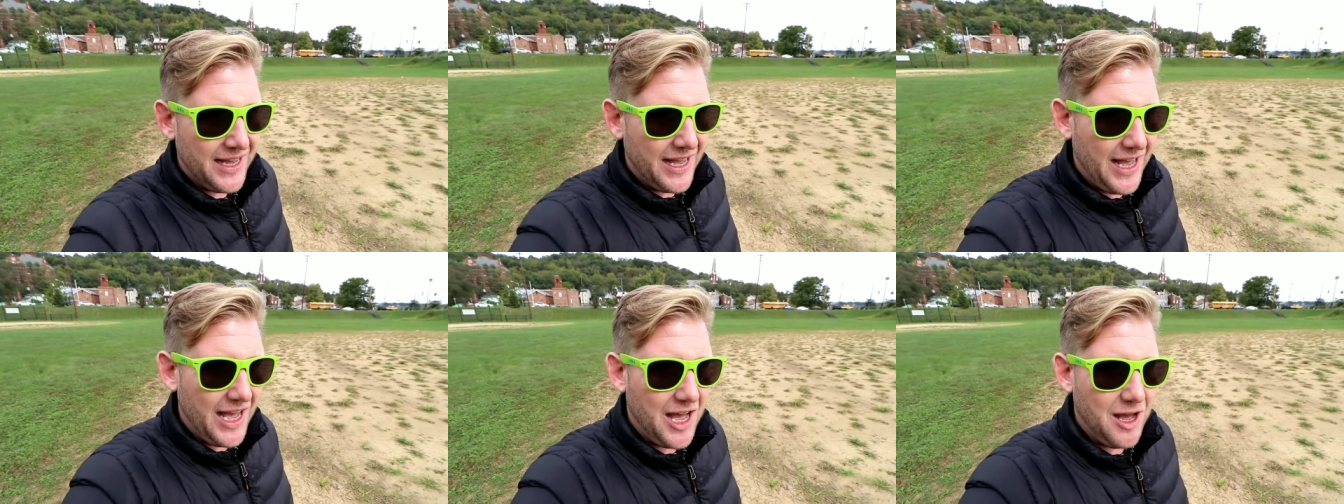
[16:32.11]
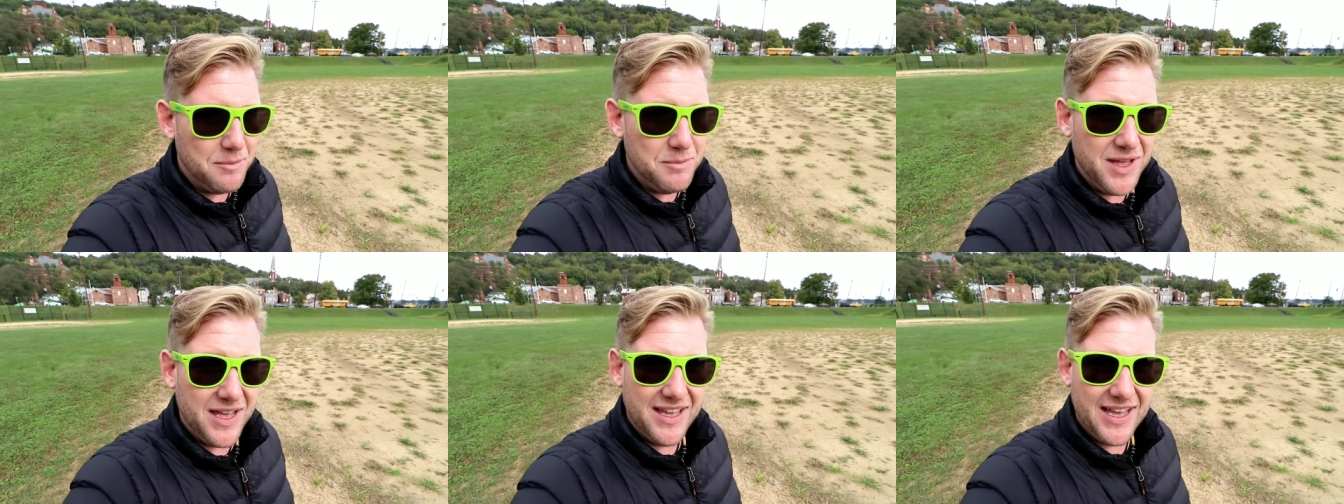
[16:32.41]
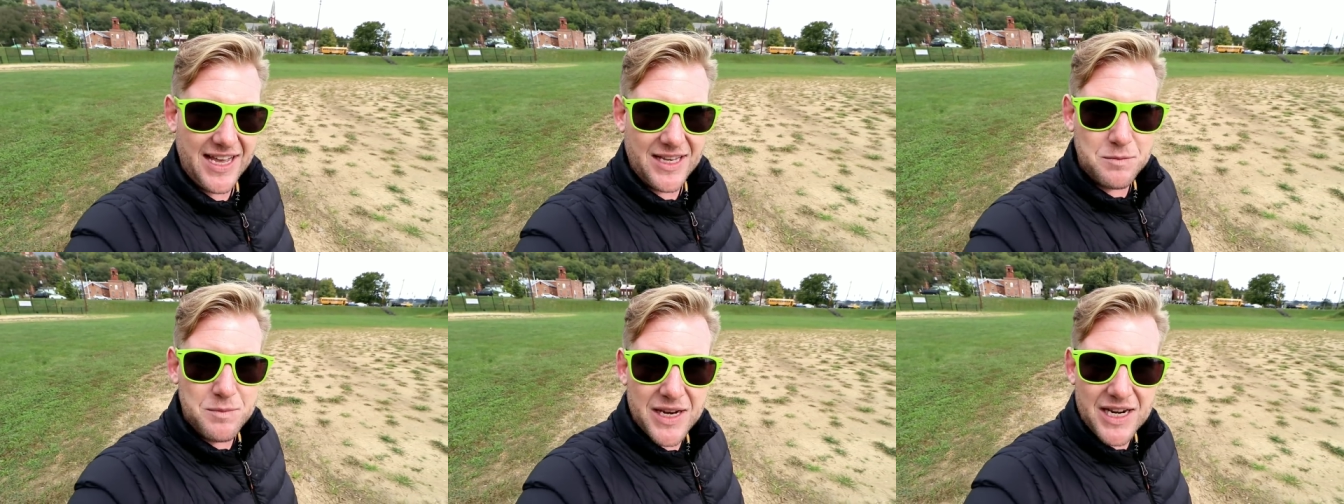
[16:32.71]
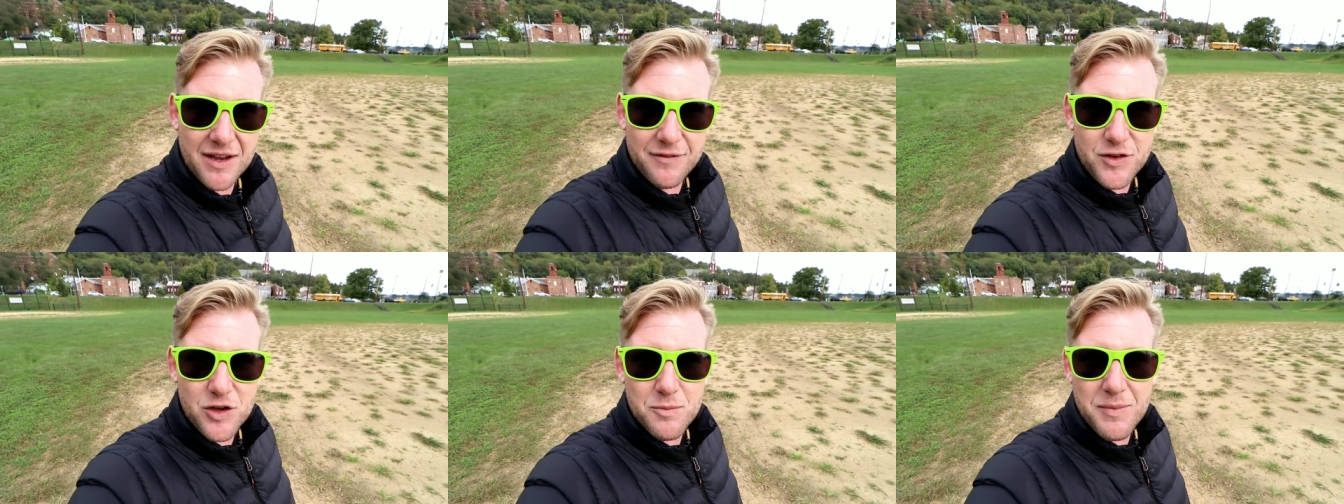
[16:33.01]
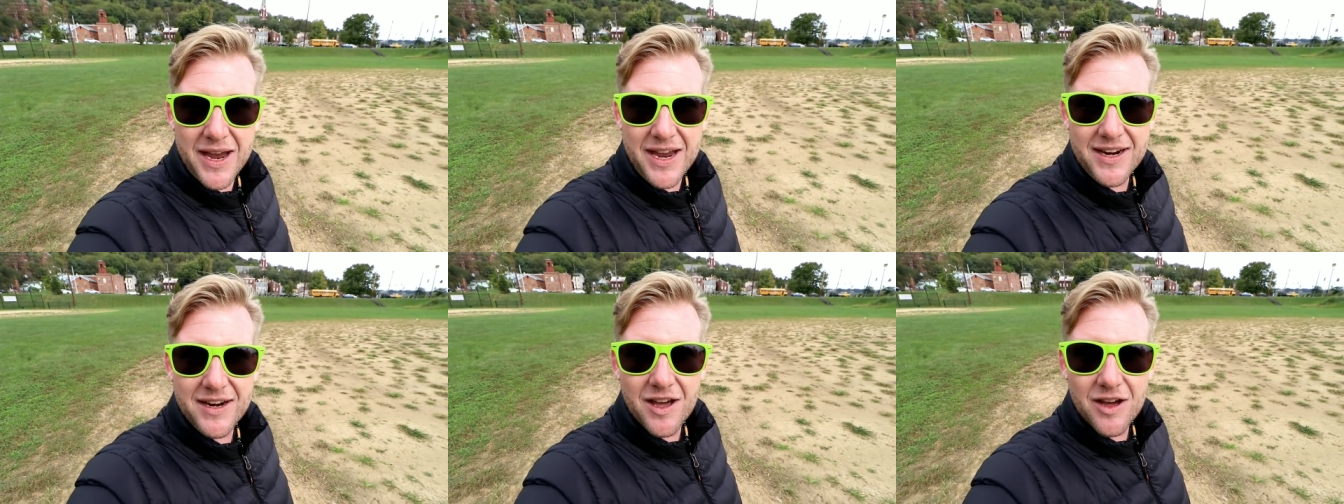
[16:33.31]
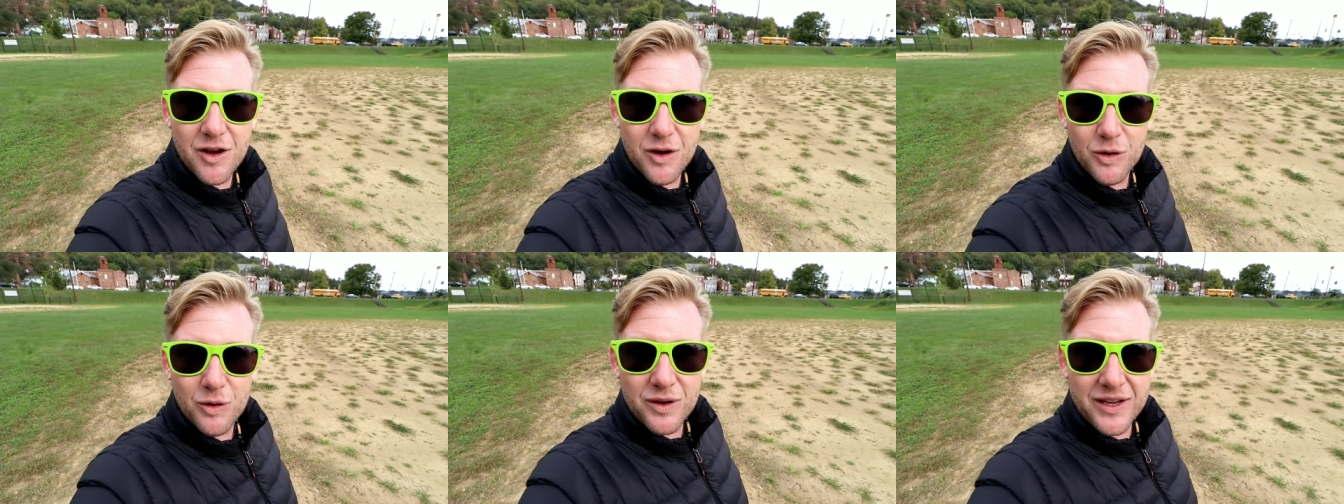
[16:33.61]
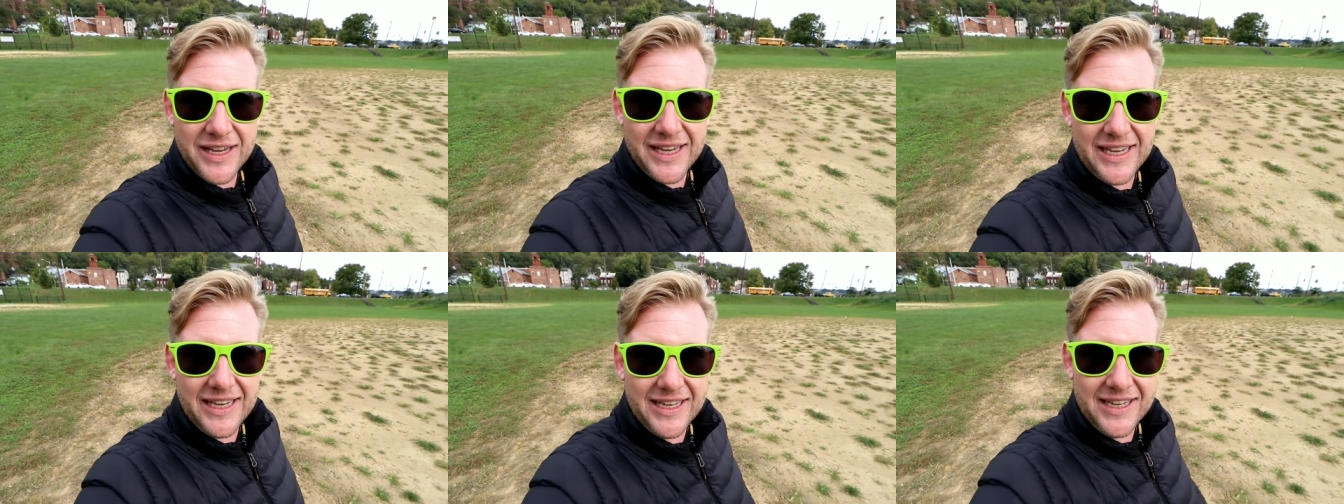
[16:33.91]
Um, as many of you may know,
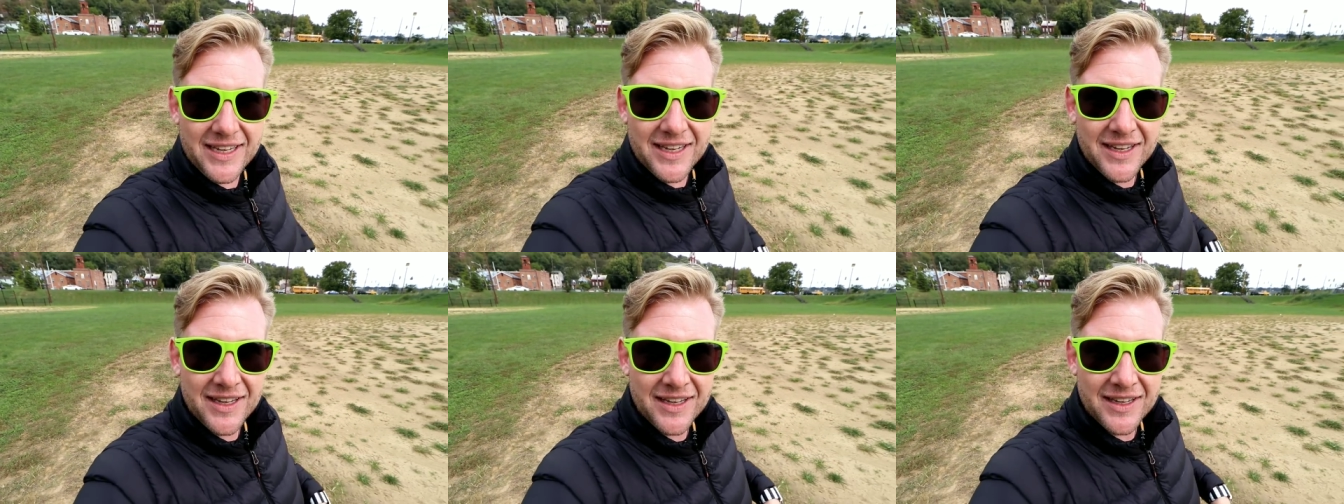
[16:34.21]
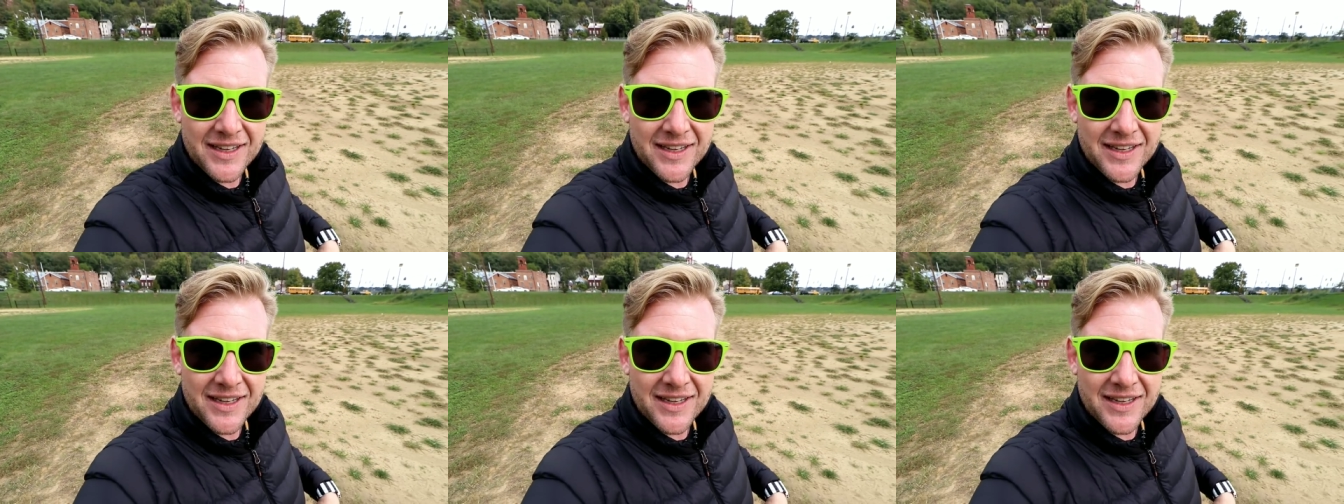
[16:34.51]
he